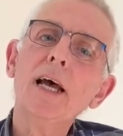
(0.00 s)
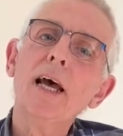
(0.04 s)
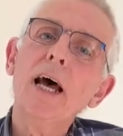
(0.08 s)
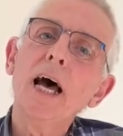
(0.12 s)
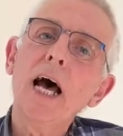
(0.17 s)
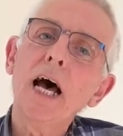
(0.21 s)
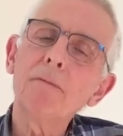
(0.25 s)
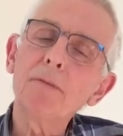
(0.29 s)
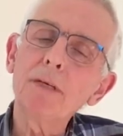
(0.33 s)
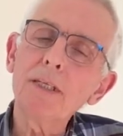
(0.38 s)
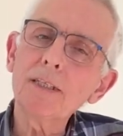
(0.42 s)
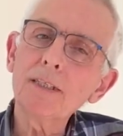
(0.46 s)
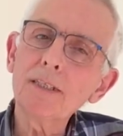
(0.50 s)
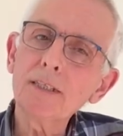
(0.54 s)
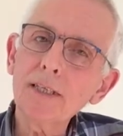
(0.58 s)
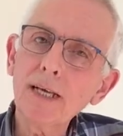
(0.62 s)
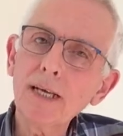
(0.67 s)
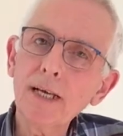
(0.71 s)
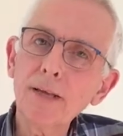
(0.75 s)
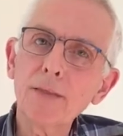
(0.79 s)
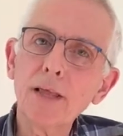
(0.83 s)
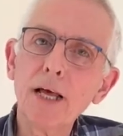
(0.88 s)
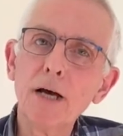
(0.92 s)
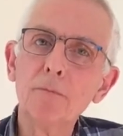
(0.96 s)
Having
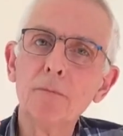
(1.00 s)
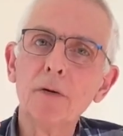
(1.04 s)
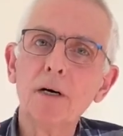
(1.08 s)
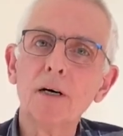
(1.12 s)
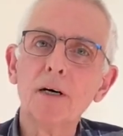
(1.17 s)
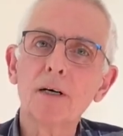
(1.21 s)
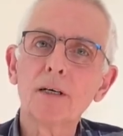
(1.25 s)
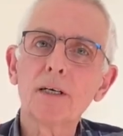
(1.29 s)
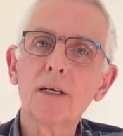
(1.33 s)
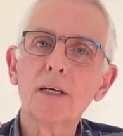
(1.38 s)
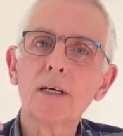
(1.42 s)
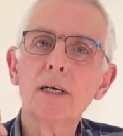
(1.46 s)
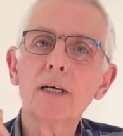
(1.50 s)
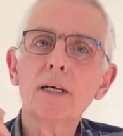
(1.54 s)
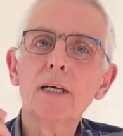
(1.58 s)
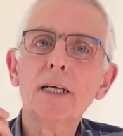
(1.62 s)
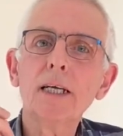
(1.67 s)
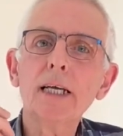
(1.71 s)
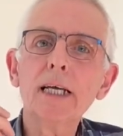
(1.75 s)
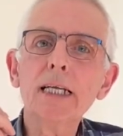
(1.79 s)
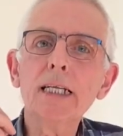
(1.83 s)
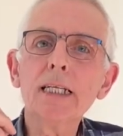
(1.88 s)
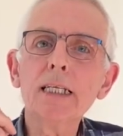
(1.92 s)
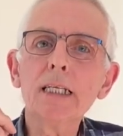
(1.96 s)
set that marker,
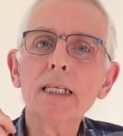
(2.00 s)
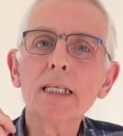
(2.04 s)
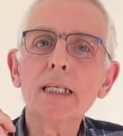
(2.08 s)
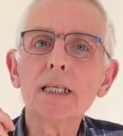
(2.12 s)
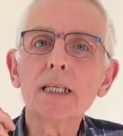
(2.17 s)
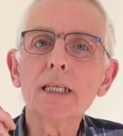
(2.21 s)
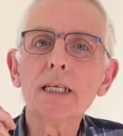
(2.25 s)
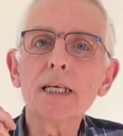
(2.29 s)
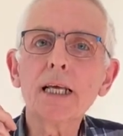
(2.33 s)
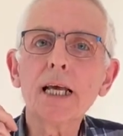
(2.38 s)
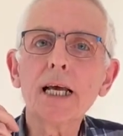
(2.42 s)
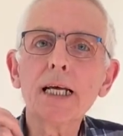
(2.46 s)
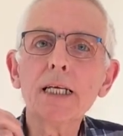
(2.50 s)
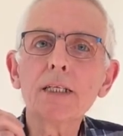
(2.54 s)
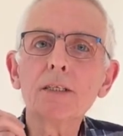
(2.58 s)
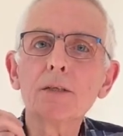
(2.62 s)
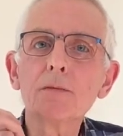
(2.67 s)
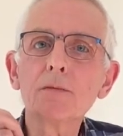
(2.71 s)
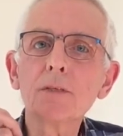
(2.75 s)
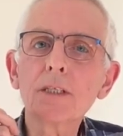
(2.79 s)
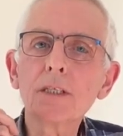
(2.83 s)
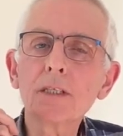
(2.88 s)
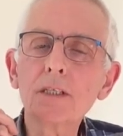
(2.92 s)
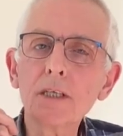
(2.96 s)
in the case
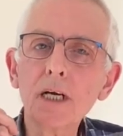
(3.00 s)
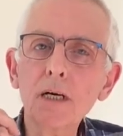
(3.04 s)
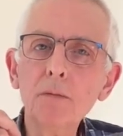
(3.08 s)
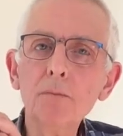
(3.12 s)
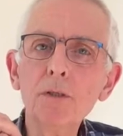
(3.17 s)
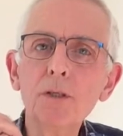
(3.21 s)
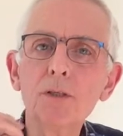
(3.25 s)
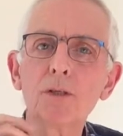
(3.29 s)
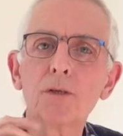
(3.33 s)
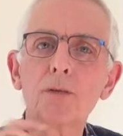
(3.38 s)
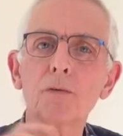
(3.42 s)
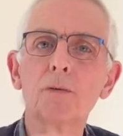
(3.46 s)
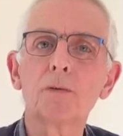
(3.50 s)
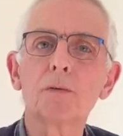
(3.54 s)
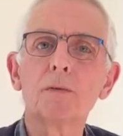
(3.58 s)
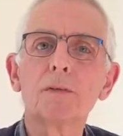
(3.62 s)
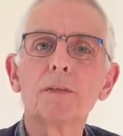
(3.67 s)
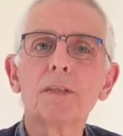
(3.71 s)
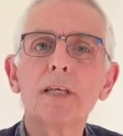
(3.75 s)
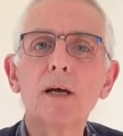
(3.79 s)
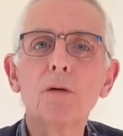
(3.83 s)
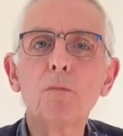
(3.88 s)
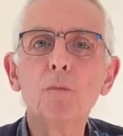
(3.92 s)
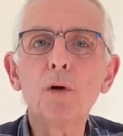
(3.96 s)
of some
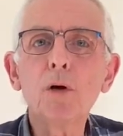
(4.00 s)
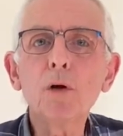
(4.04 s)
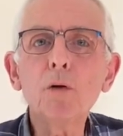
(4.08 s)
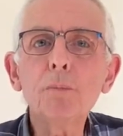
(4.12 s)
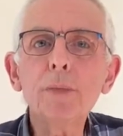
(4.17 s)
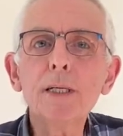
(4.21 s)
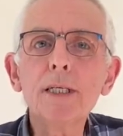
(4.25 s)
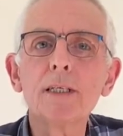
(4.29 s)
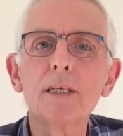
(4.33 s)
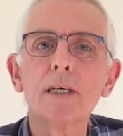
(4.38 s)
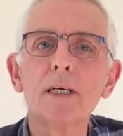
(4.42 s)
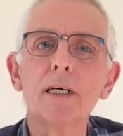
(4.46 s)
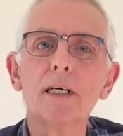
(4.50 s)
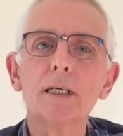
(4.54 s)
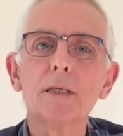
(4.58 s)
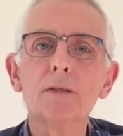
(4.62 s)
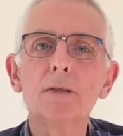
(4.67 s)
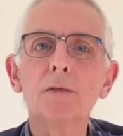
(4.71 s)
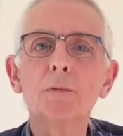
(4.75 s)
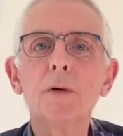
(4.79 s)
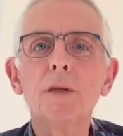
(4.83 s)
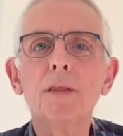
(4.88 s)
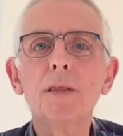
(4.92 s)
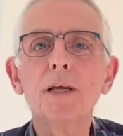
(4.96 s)
tools, there will be
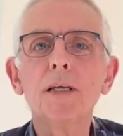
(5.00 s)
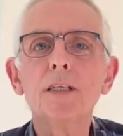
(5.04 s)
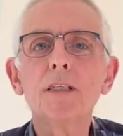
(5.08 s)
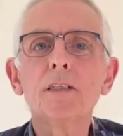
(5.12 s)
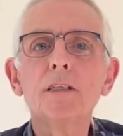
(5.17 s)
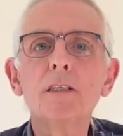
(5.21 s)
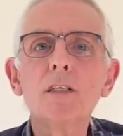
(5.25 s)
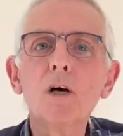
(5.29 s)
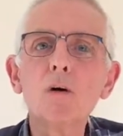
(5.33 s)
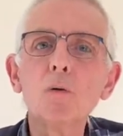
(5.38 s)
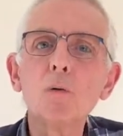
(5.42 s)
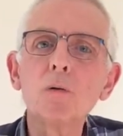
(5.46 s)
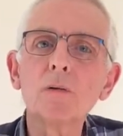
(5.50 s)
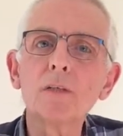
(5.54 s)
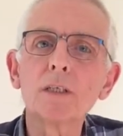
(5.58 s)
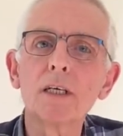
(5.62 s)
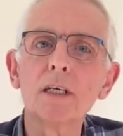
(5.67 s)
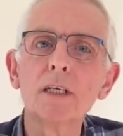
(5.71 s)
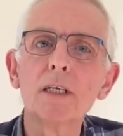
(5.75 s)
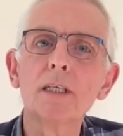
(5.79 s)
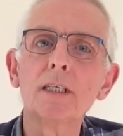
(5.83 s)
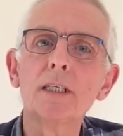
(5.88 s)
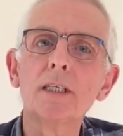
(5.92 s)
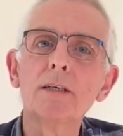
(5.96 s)
times when there's no
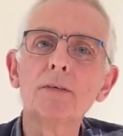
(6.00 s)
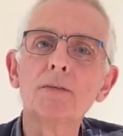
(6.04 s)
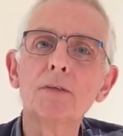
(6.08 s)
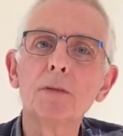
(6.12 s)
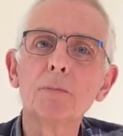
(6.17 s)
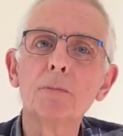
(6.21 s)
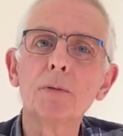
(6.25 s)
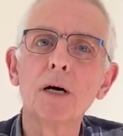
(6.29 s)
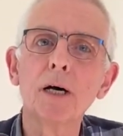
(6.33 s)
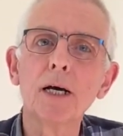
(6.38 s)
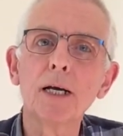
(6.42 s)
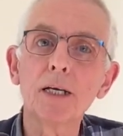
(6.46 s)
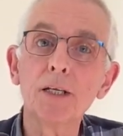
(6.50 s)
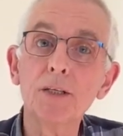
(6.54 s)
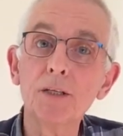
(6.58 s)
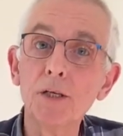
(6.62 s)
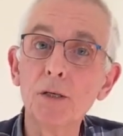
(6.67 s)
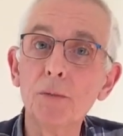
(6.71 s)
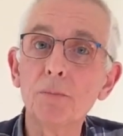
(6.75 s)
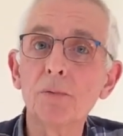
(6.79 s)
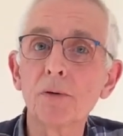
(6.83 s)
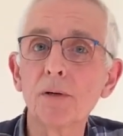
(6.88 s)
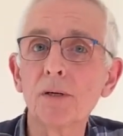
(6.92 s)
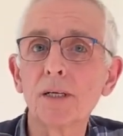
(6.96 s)
alternative to buying a
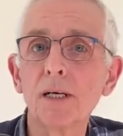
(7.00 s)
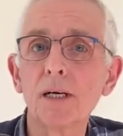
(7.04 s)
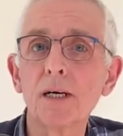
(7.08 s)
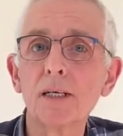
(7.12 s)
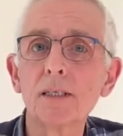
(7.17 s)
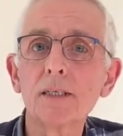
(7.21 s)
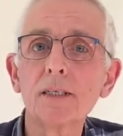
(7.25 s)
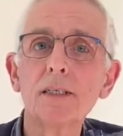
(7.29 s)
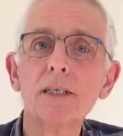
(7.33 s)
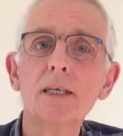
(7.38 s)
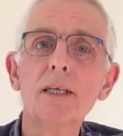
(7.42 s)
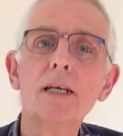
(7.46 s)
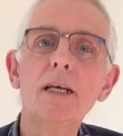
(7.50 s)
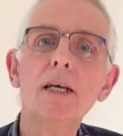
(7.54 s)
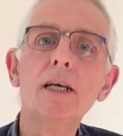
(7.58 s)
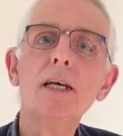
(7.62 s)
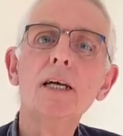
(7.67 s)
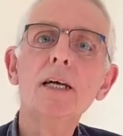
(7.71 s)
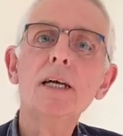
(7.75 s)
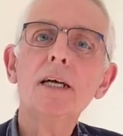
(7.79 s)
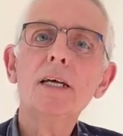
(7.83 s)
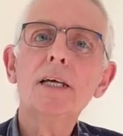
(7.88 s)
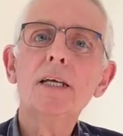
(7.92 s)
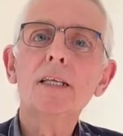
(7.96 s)
new product.
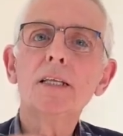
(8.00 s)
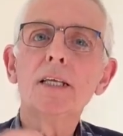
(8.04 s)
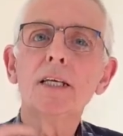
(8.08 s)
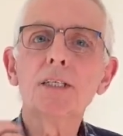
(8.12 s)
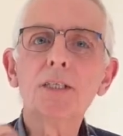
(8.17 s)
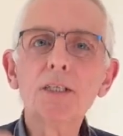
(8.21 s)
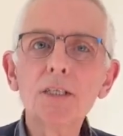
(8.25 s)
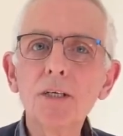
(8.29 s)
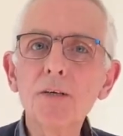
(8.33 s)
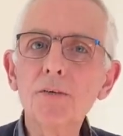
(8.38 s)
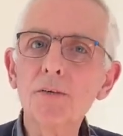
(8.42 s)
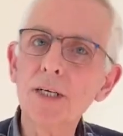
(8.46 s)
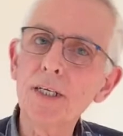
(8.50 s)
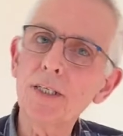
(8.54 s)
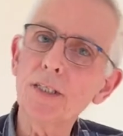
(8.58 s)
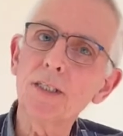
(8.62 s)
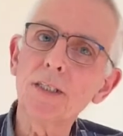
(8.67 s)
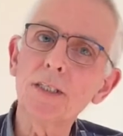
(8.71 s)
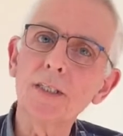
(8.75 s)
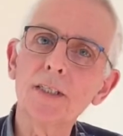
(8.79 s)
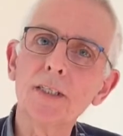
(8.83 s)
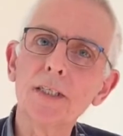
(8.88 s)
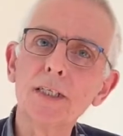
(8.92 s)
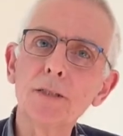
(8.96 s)
There are 2
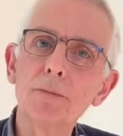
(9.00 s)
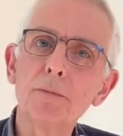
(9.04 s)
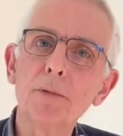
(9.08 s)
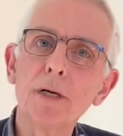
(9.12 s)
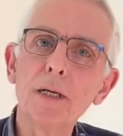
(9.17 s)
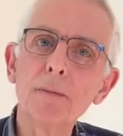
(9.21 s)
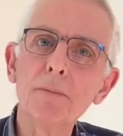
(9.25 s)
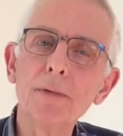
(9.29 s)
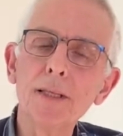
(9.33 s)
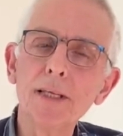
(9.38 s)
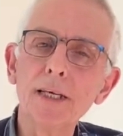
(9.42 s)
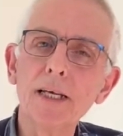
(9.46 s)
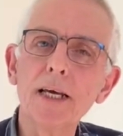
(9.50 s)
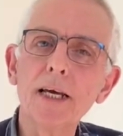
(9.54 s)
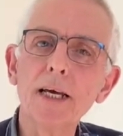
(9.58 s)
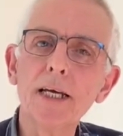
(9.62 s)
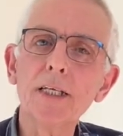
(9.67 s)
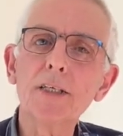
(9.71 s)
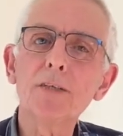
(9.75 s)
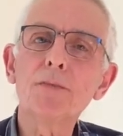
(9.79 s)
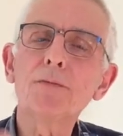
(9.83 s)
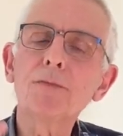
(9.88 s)
reasons this might be the case.